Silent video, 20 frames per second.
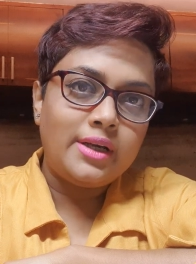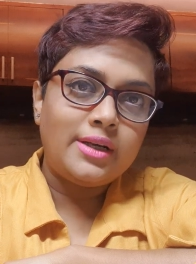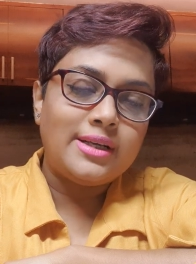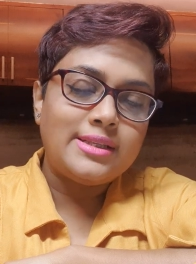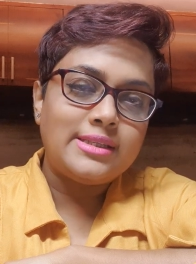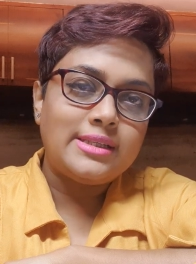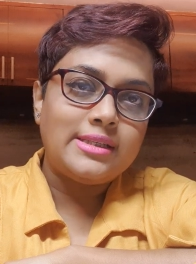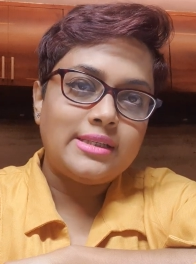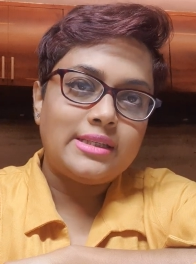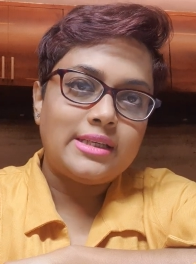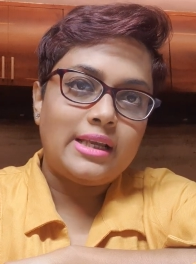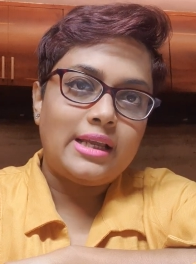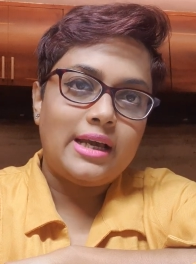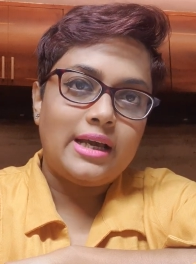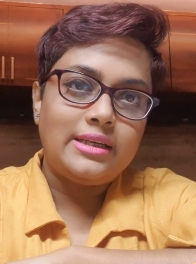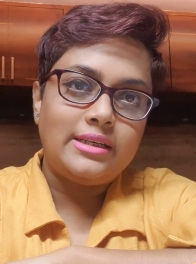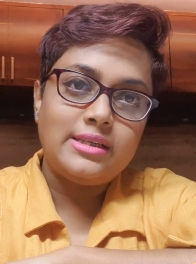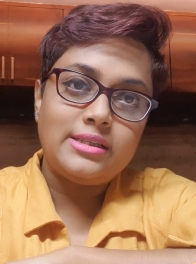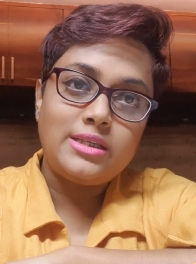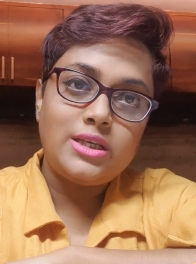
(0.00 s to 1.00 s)
congenital
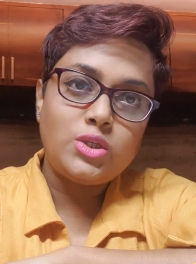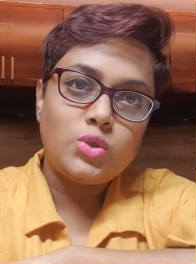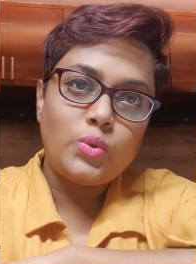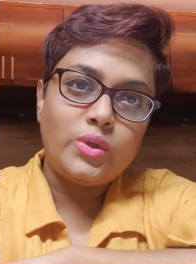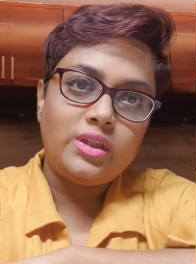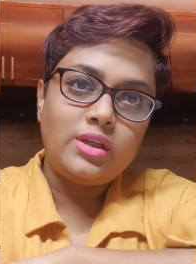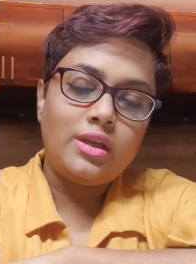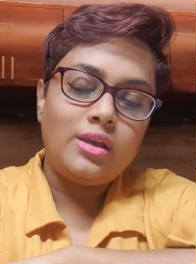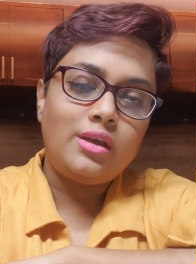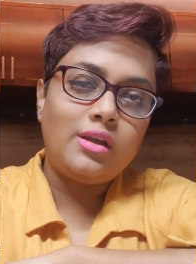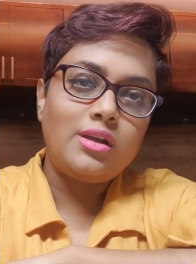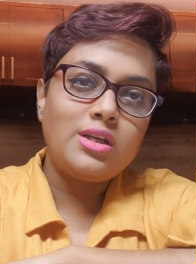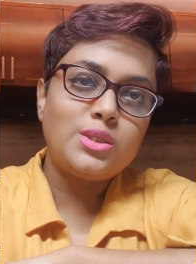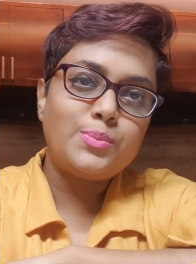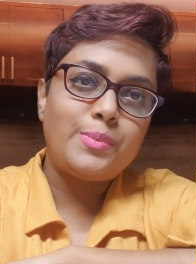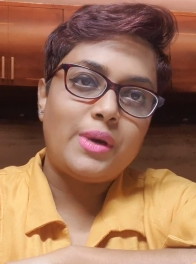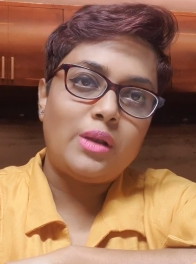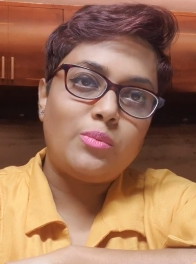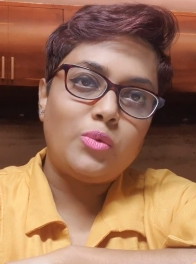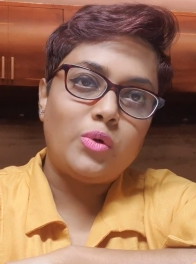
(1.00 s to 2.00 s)
heart disease with
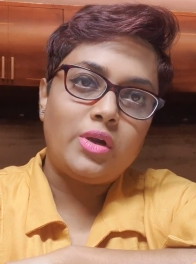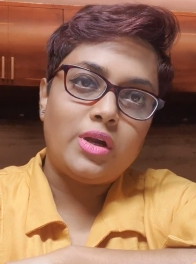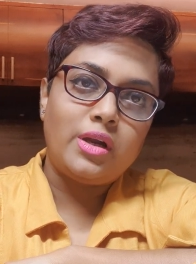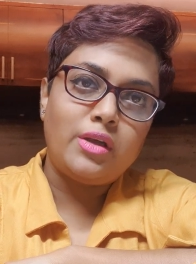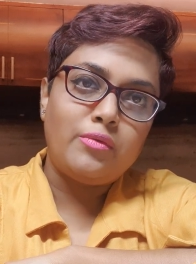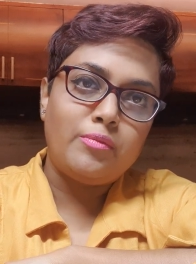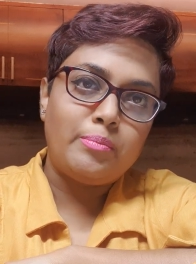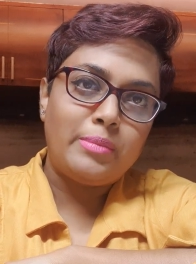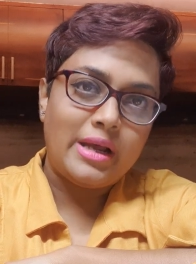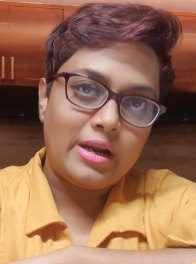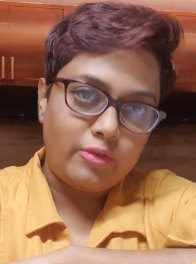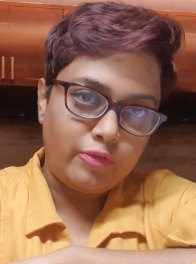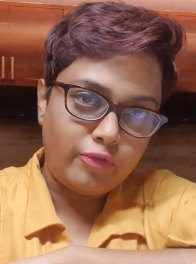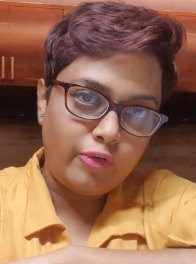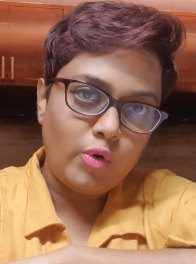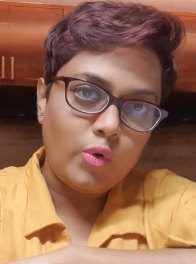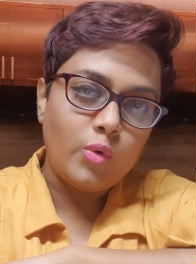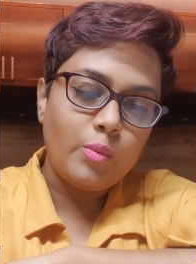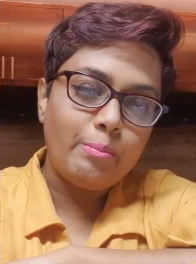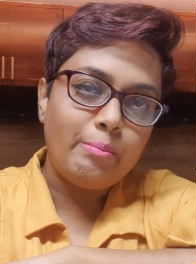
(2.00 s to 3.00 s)
increased pulmonary blood
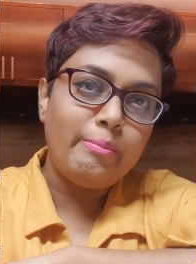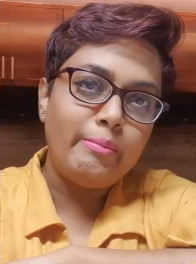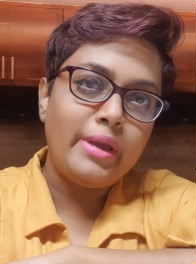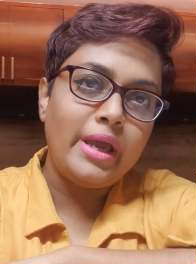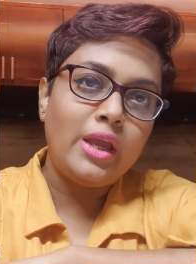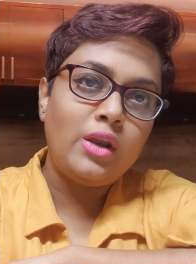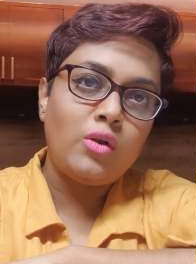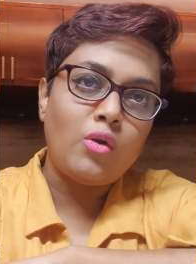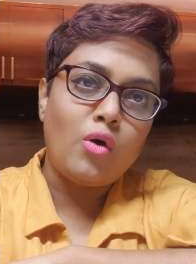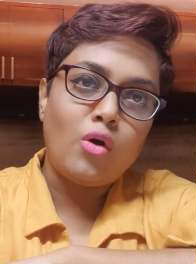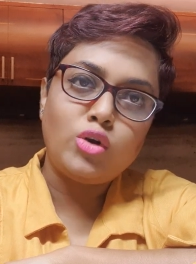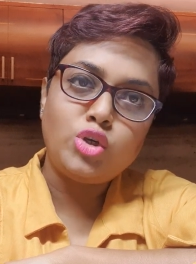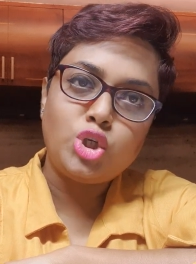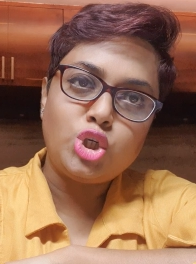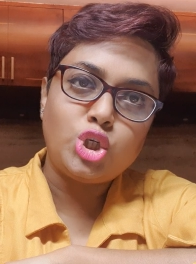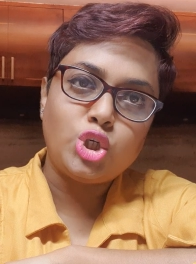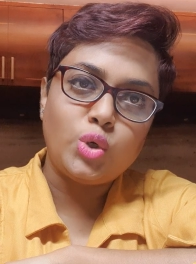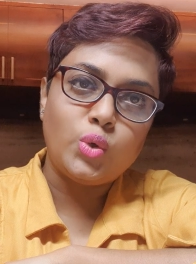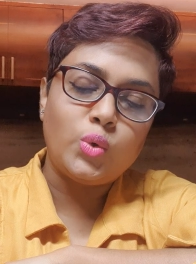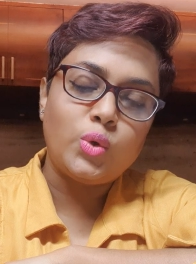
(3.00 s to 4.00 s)
flow may not
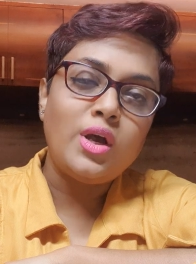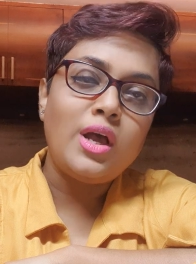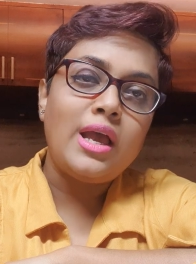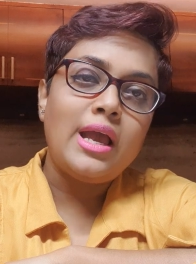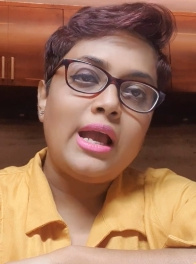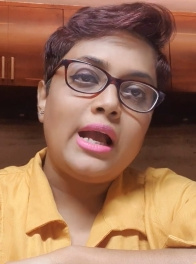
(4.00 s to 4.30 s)
show